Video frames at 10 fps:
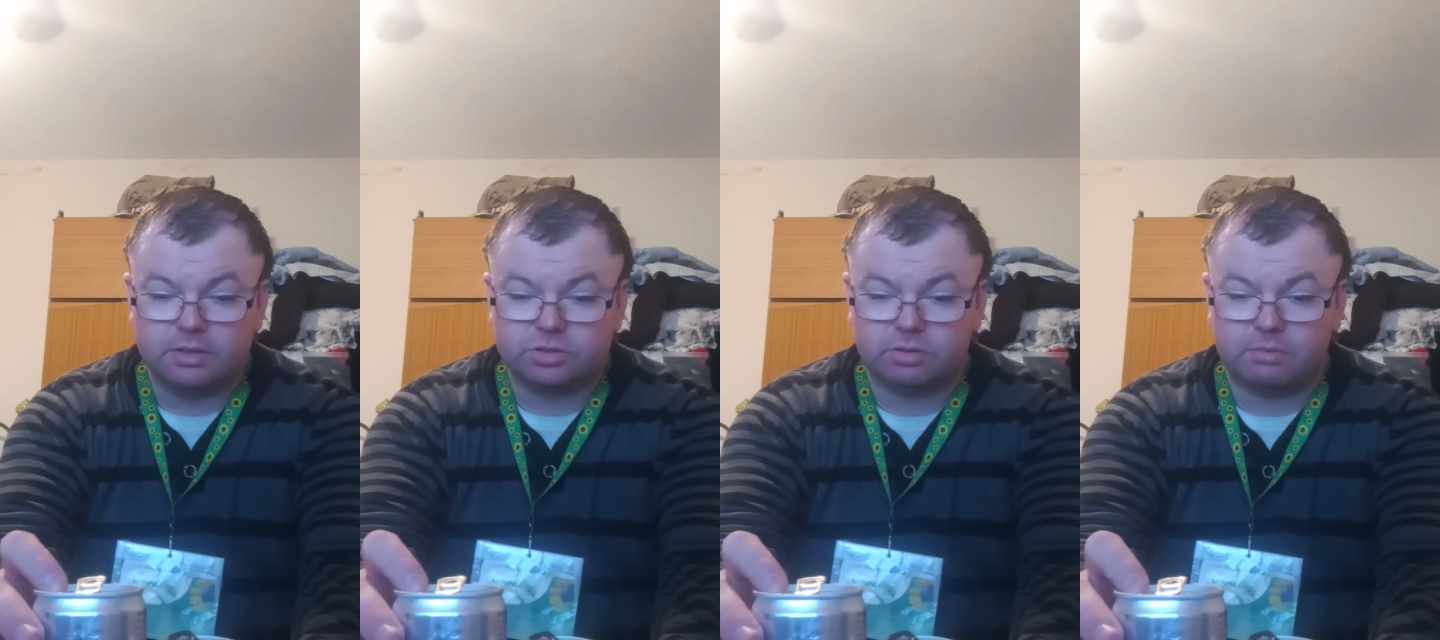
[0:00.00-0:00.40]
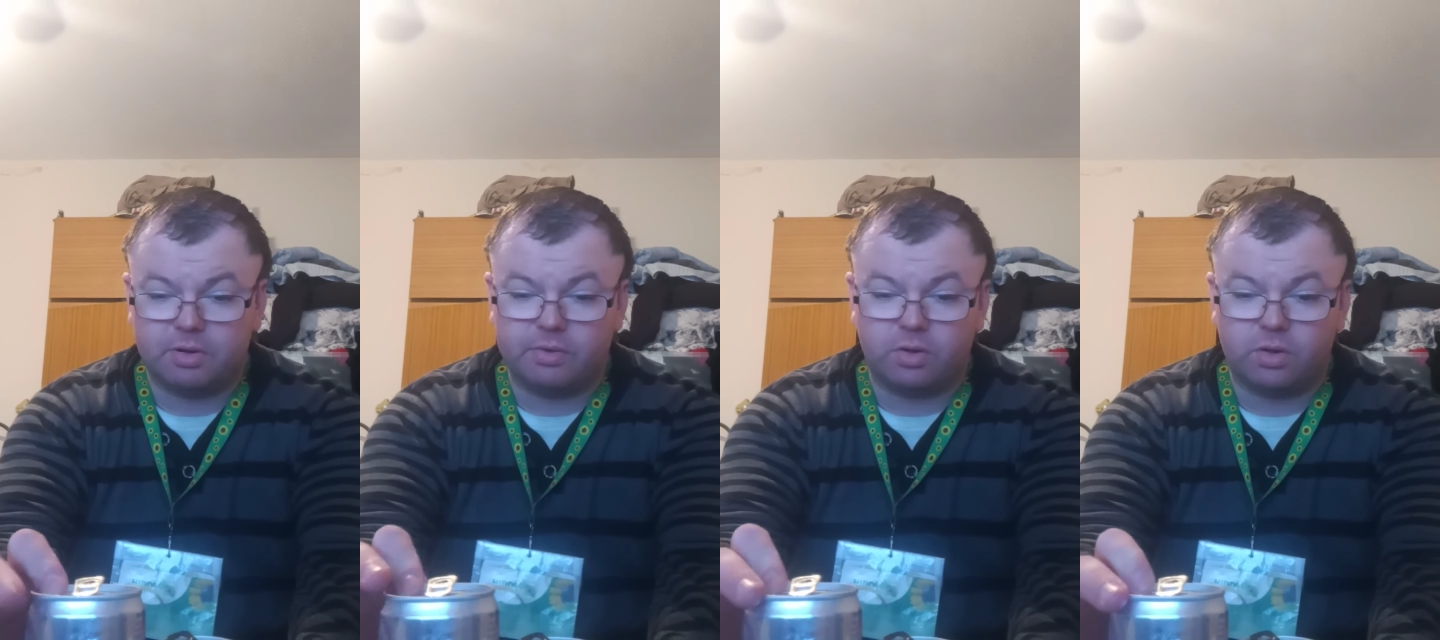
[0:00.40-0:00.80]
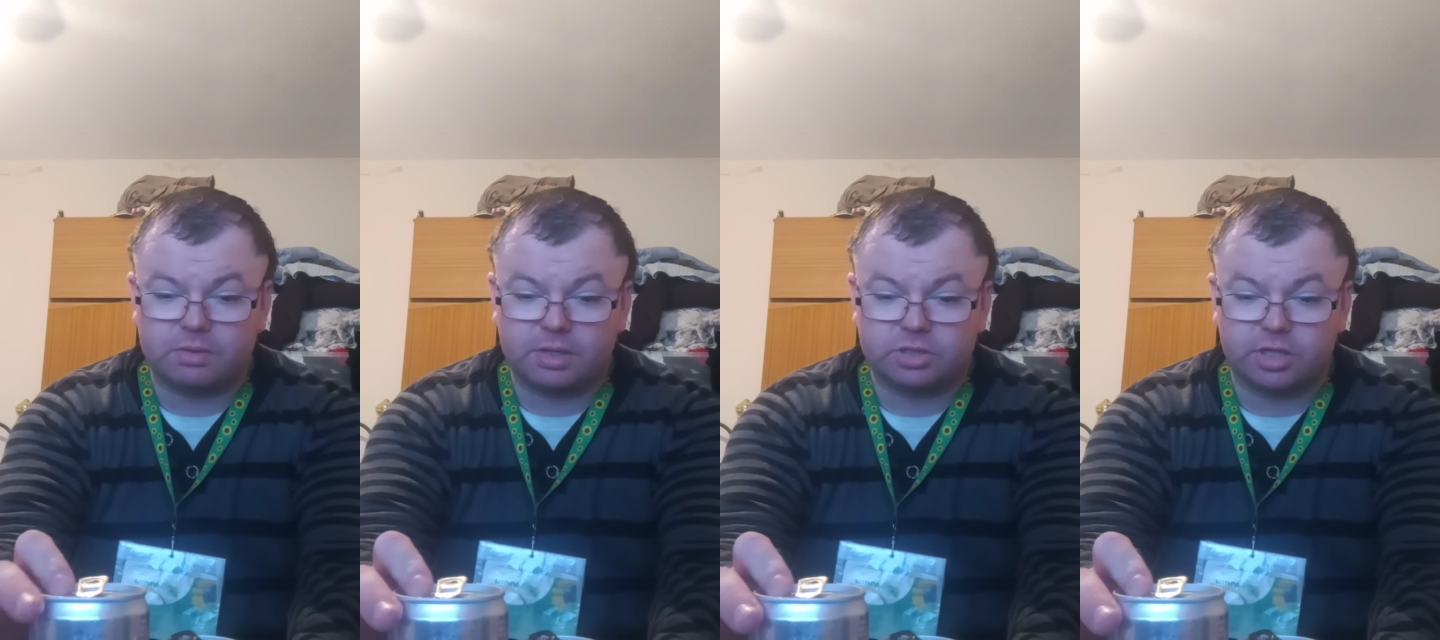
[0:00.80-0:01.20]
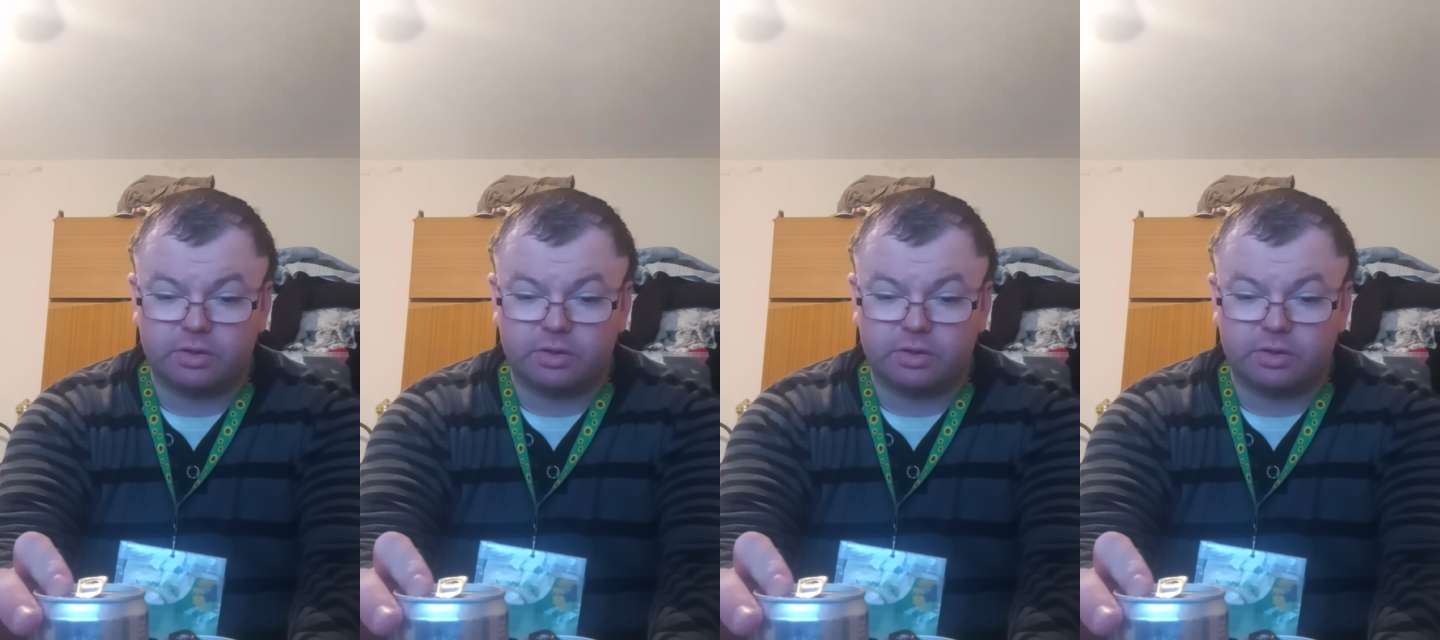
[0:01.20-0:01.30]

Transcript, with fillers: So I'm only, all I'm going to